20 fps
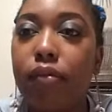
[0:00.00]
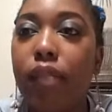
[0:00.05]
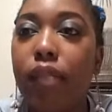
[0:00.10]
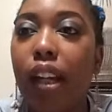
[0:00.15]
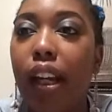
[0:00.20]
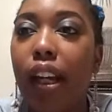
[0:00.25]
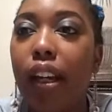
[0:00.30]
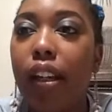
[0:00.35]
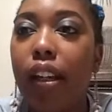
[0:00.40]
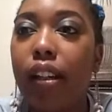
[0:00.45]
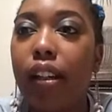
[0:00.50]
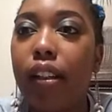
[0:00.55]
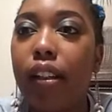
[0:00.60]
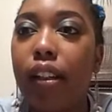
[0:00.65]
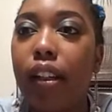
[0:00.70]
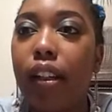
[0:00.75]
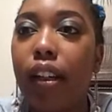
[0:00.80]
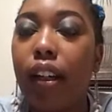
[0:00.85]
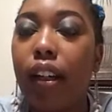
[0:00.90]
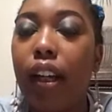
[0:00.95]
and
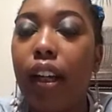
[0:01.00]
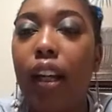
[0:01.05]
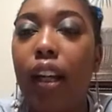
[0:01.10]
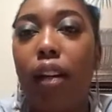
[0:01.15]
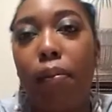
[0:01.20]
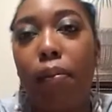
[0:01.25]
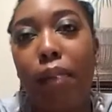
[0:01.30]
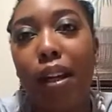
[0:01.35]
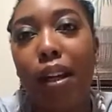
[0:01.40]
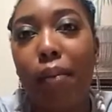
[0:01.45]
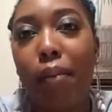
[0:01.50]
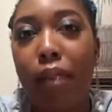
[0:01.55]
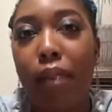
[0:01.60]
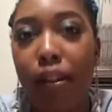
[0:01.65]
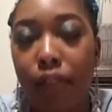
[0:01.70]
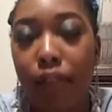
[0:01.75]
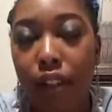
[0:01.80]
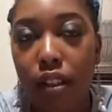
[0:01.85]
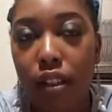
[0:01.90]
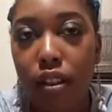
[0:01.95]
it made me
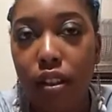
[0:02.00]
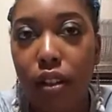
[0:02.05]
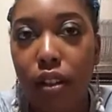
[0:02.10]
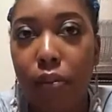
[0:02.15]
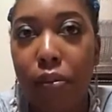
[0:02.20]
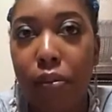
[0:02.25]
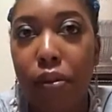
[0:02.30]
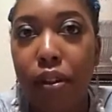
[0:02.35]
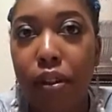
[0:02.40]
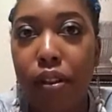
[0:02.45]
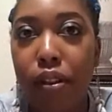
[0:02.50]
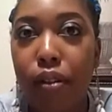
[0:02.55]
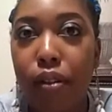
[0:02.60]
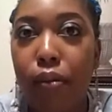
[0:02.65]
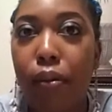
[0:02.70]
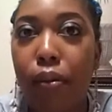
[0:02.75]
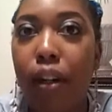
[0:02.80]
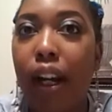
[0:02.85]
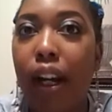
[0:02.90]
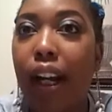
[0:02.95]
feel to a point to
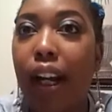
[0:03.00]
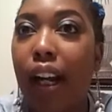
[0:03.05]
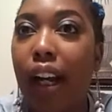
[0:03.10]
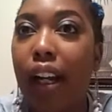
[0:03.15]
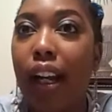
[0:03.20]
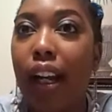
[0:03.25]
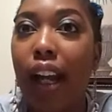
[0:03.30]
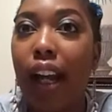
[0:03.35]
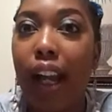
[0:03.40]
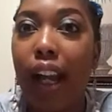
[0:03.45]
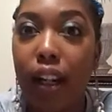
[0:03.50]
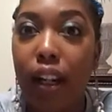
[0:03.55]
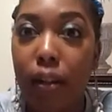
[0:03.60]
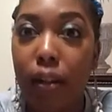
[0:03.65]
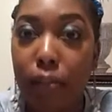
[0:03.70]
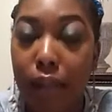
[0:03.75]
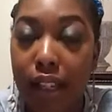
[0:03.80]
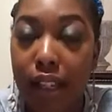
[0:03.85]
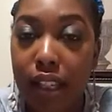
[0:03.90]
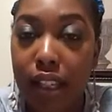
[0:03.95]
where I kind of hated
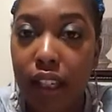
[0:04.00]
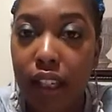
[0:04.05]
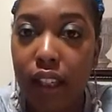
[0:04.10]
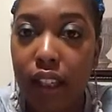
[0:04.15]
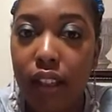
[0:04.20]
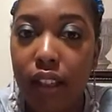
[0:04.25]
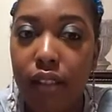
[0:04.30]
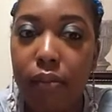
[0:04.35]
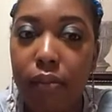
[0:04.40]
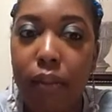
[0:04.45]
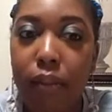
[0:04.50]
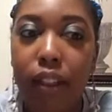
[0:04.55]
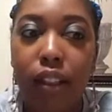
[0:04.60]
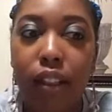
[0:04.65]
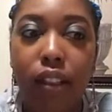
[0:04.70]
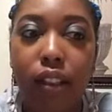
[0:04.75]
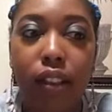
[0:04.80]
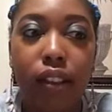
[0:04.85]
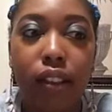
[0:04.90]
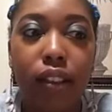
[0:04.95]
my skin
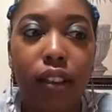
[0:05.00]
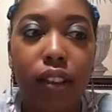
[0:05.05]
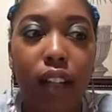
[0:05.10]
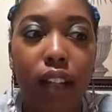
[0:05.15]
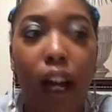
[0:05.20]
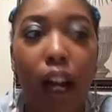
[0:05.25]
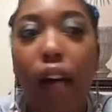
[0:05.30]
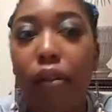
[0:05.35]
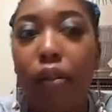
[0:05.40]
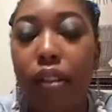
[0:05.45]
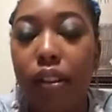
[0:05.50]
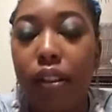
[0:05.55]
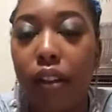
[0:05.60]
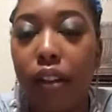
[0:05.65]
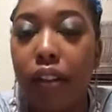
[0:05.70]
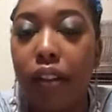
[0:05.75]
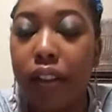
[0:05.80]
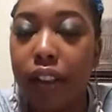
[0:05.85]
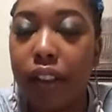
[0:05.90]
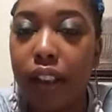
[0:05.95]
because I was
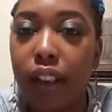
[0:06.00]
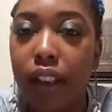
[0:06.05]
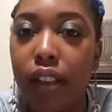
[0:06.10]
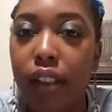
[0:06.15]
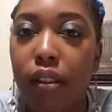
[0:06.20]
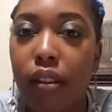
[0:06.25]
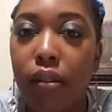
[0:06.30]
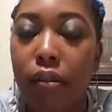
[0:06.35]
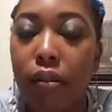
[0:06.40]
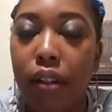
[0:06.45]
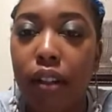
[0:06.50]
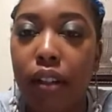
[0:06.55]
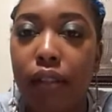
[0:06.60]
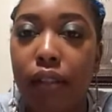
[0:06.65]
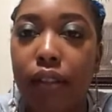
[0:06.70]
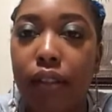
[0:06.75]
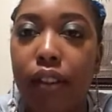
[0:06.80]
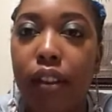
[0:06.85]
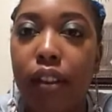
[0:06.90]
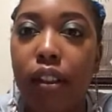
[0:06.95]
dark skinned or whatever.
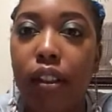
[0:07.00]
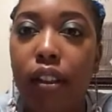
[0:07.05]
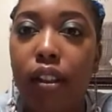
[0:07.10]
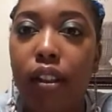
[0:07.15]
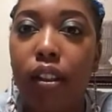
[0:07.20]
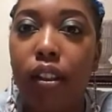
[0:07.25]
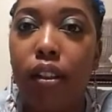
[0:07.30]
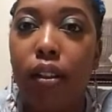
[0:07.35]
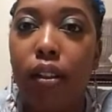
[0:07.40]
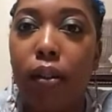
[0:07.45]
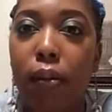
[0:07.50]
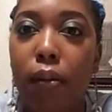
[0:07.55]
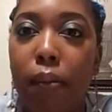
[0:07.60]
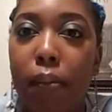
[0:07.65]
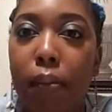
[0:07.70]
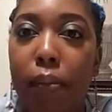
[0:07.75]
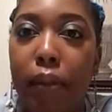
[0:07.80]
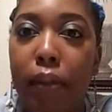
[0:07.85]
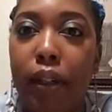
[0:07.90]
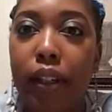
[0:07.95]

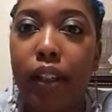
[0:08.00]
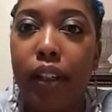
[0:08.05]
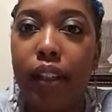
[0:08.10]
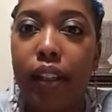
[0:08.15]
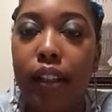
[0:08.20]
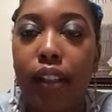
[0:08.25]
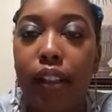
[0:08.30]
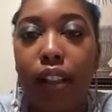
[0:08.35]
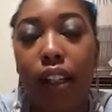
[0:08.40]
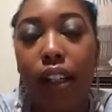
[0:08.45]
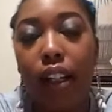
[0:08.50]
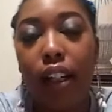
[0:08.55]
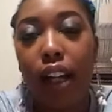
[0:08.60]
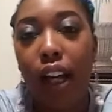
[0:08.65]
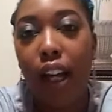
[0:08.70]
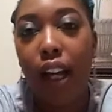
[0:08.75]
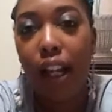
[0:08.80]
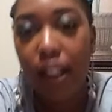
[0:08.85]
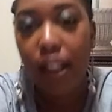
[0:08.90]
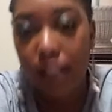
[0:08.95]
But then I
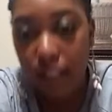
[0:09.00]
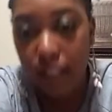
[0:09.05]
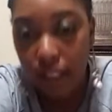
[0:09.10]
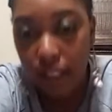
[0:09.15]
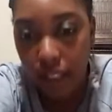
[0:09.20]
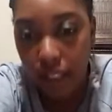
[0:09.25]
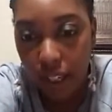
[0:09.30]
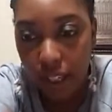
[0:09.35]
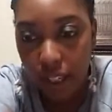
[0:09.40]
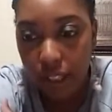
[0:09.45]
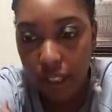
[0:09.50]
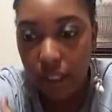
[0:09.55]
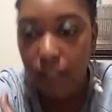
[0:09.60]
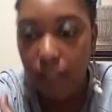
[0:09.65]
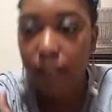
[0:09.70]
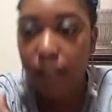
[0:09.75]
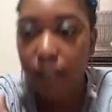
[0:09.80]
had to like